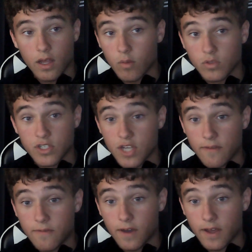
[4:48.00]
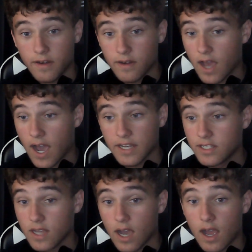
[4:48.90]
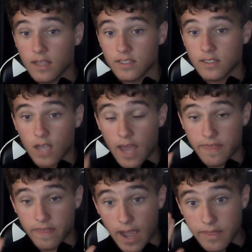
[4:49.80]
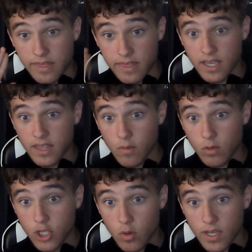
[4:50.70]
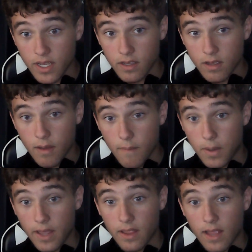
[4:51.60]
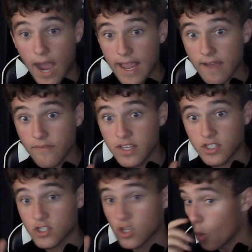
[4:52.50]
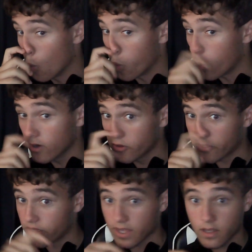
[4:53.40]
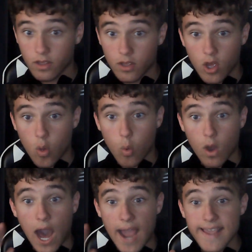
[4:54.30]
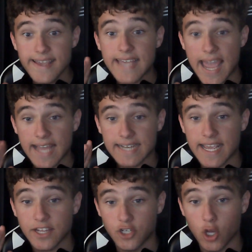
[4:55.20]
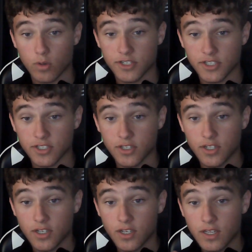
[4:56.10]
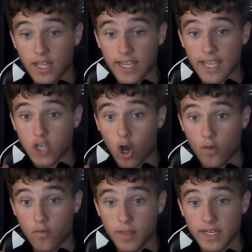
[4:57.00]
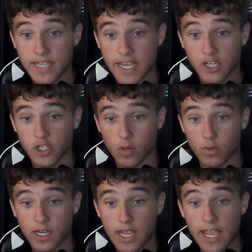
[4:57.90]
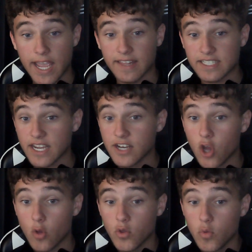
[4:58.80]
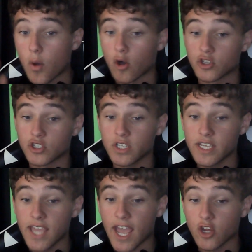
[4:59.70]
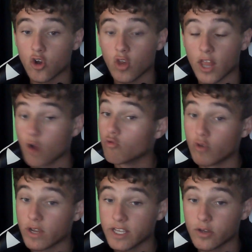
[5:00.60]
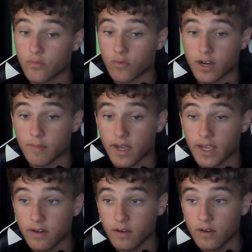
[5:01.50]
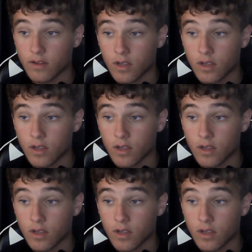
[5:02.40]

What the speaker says: It was not fun. I think they were joking, but I have this weird thing where I can't take jokes. Like, it's hard for me to take a joke. unless I know you personally and you're like a really good friend of mine,